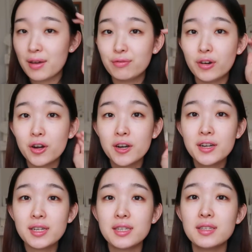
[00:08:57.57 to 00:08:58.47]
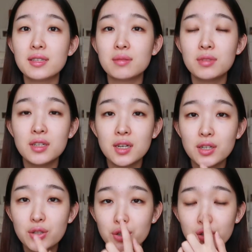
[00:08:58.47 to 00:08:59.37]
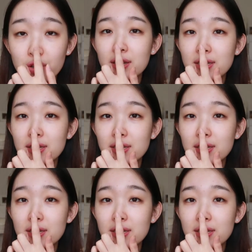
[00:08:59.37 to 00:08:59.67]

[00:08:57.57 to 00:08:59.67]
my forehead is similar to the